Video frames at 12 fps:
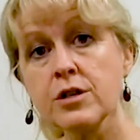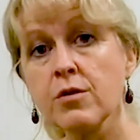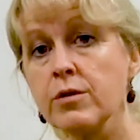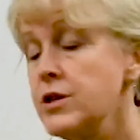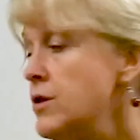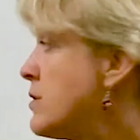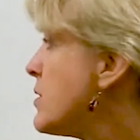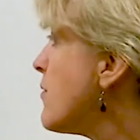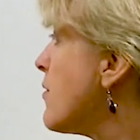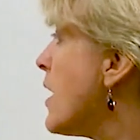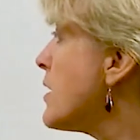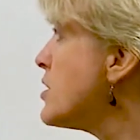So reduce the
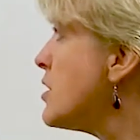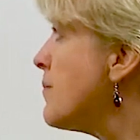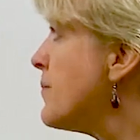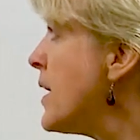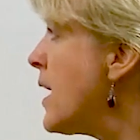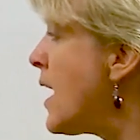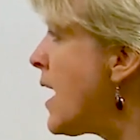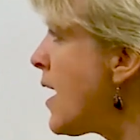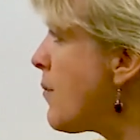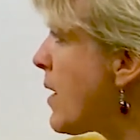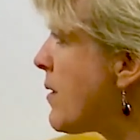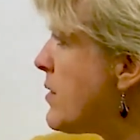fraction.
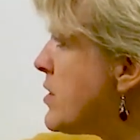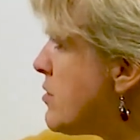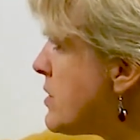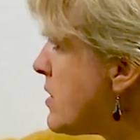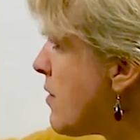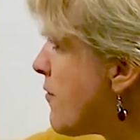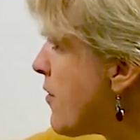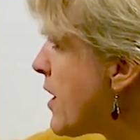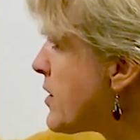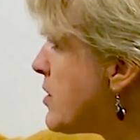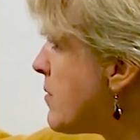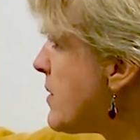And by reducing the
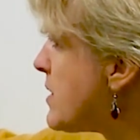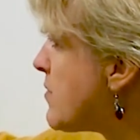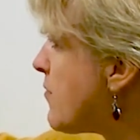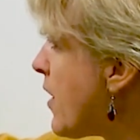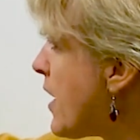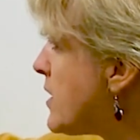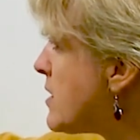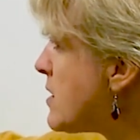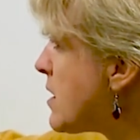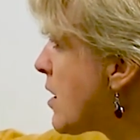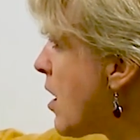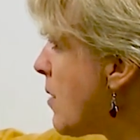fraction, it means find
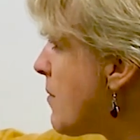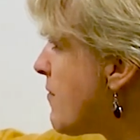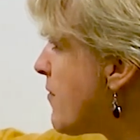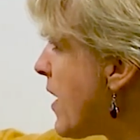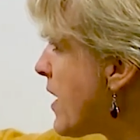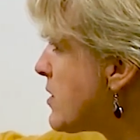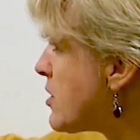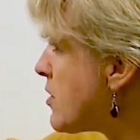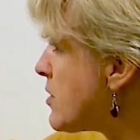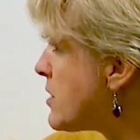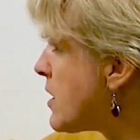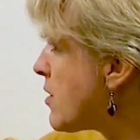the common
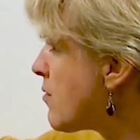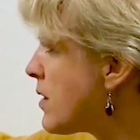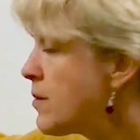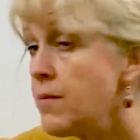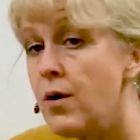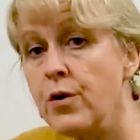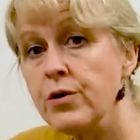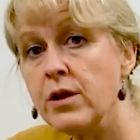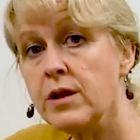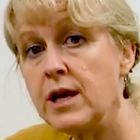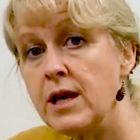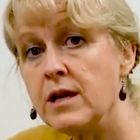factors that are in both
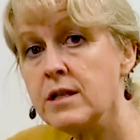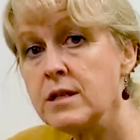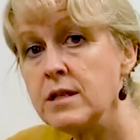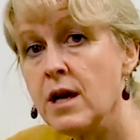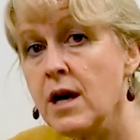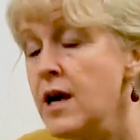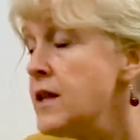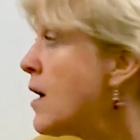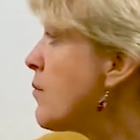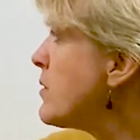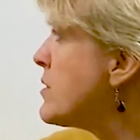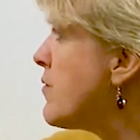of these
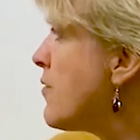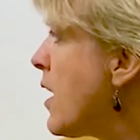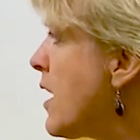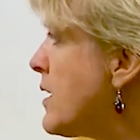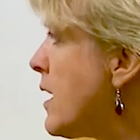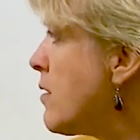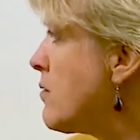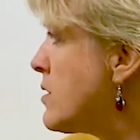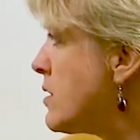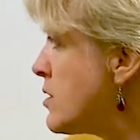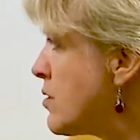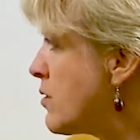that will divide
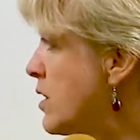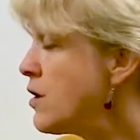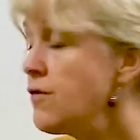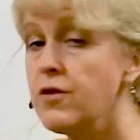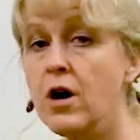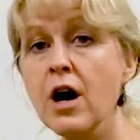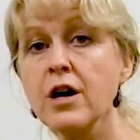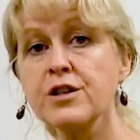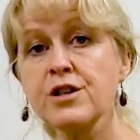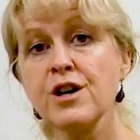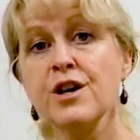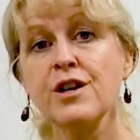out so that you've
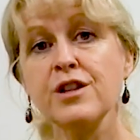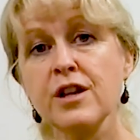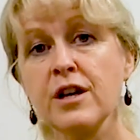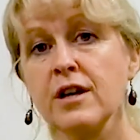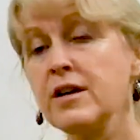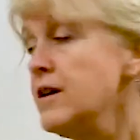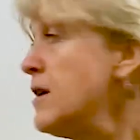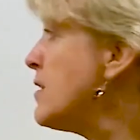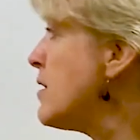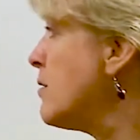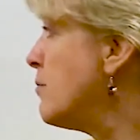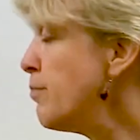got the,
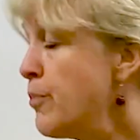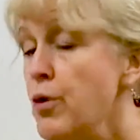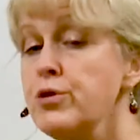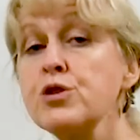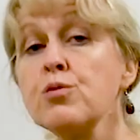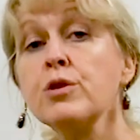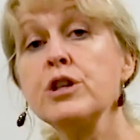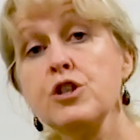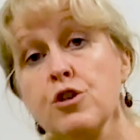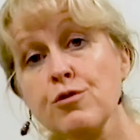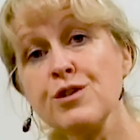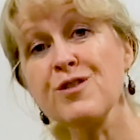the most
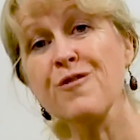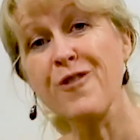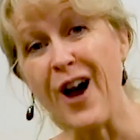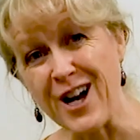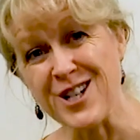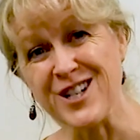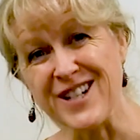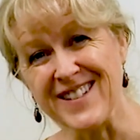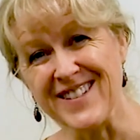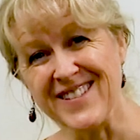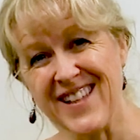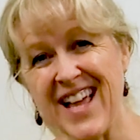reduced fraction.
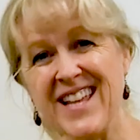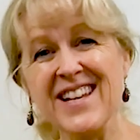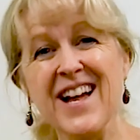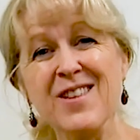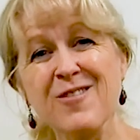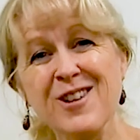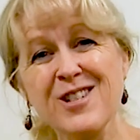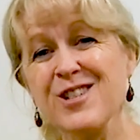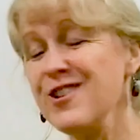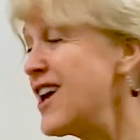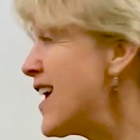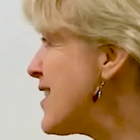In other
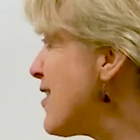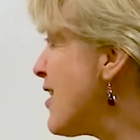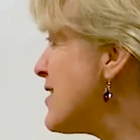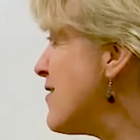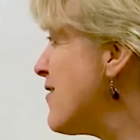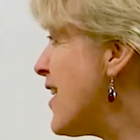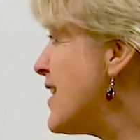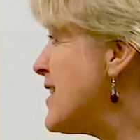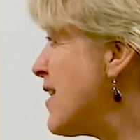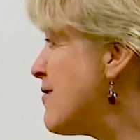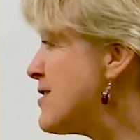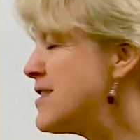words, you cannot divide
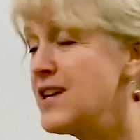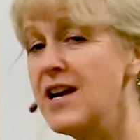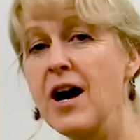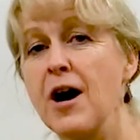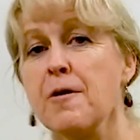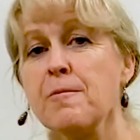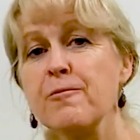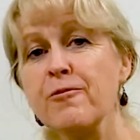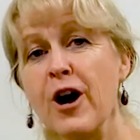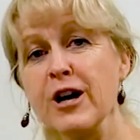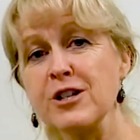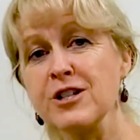out um,
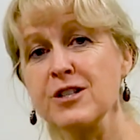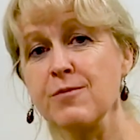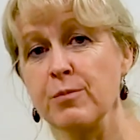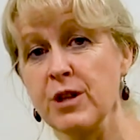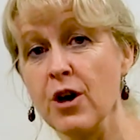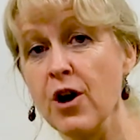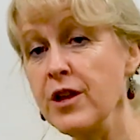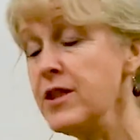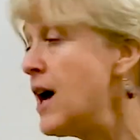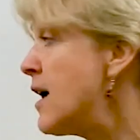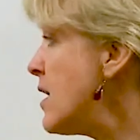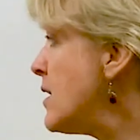fractions beyond
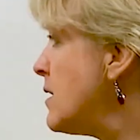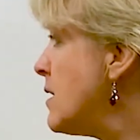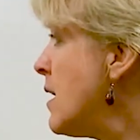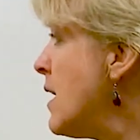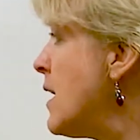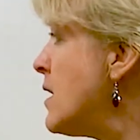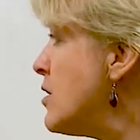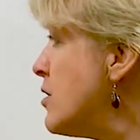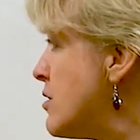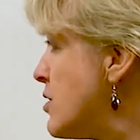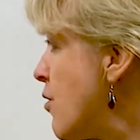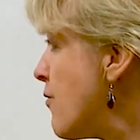that. I mean,
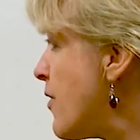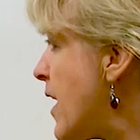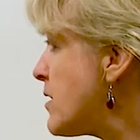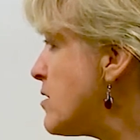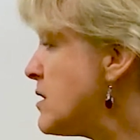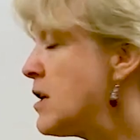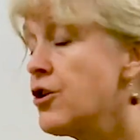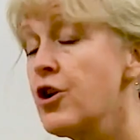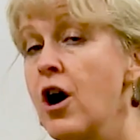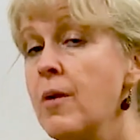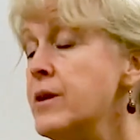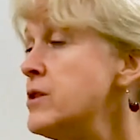there's no factors that are
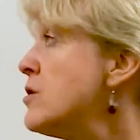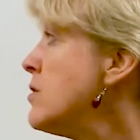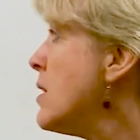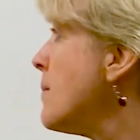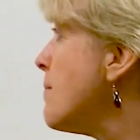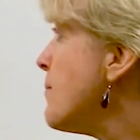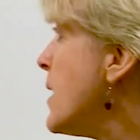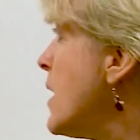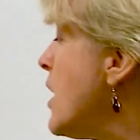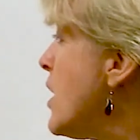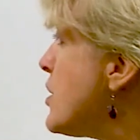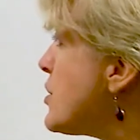common to them.
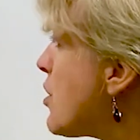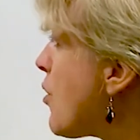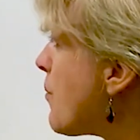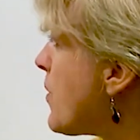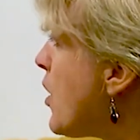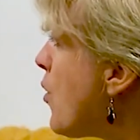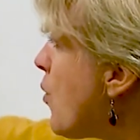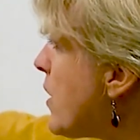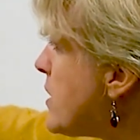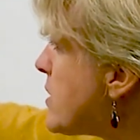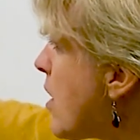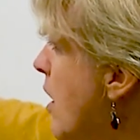So
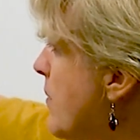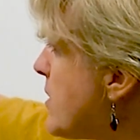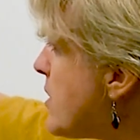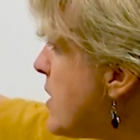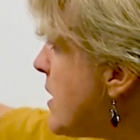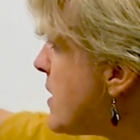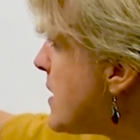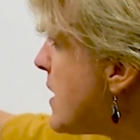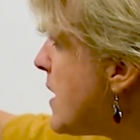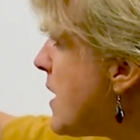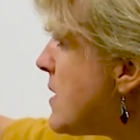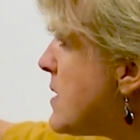what is common to this
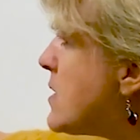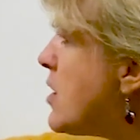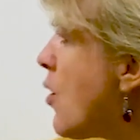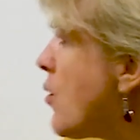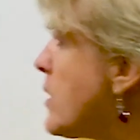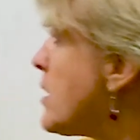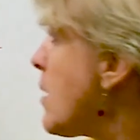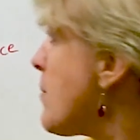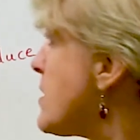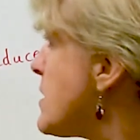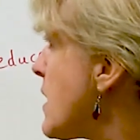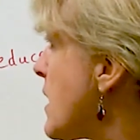and this? The only
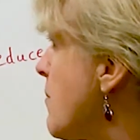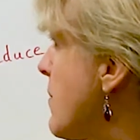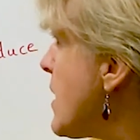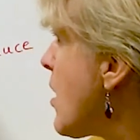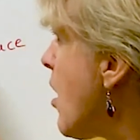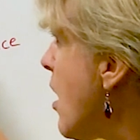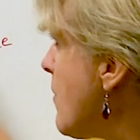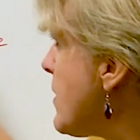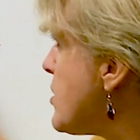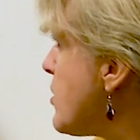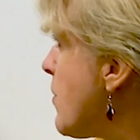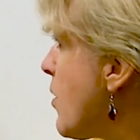numbers that can be
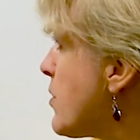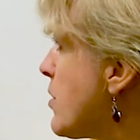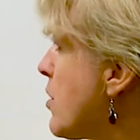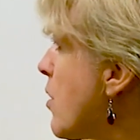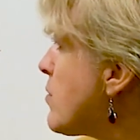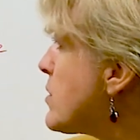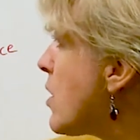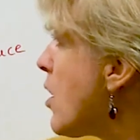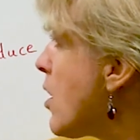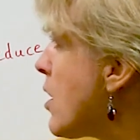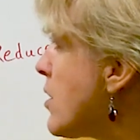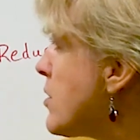common to both of those
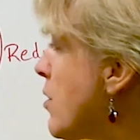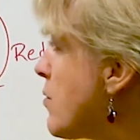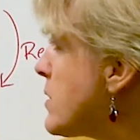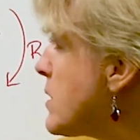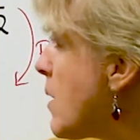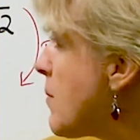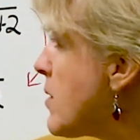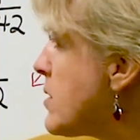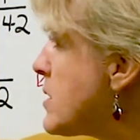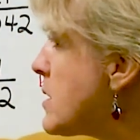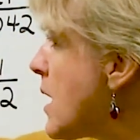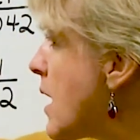are those
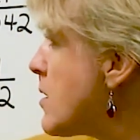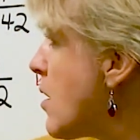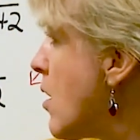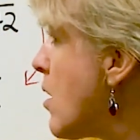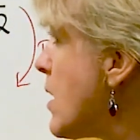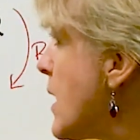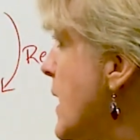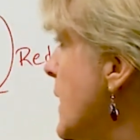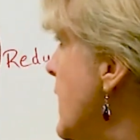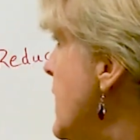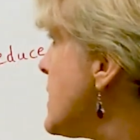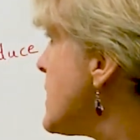numbers that are at
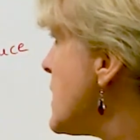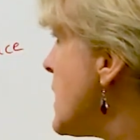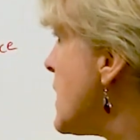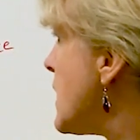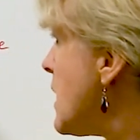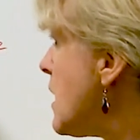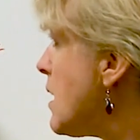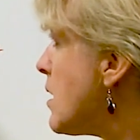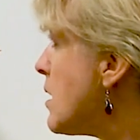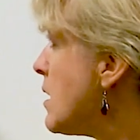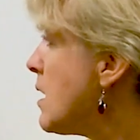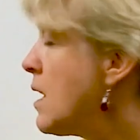least in
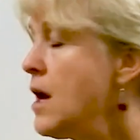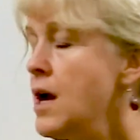here.